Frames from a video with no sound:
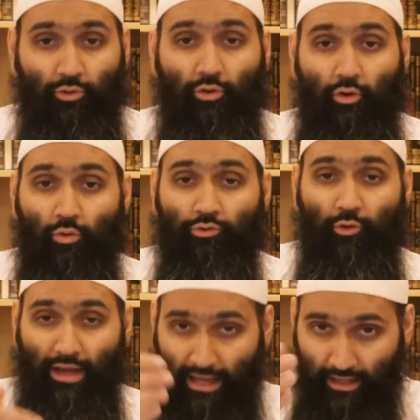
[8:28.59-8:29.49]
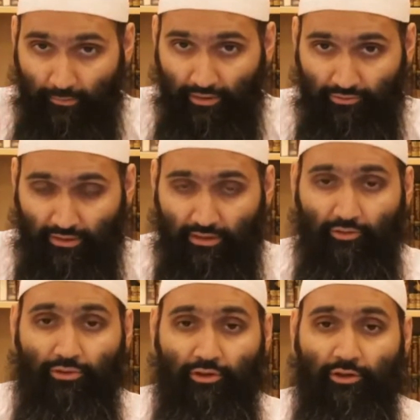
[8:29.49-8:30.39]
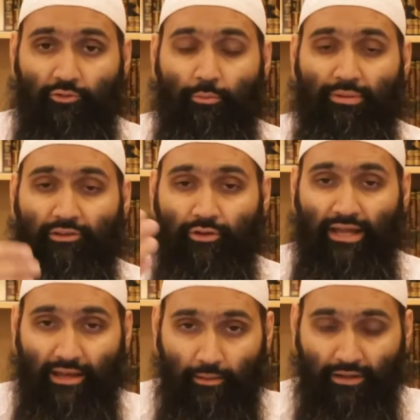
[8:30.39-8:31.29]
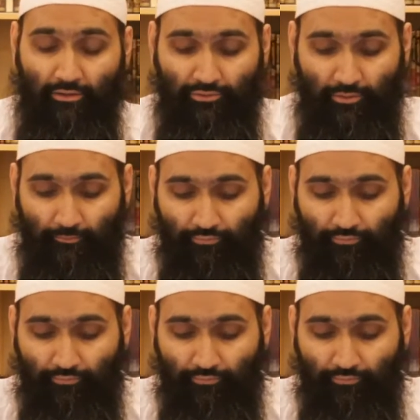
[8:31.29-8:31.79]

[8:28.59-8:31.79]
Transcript: So also animals, these things were placed on animals.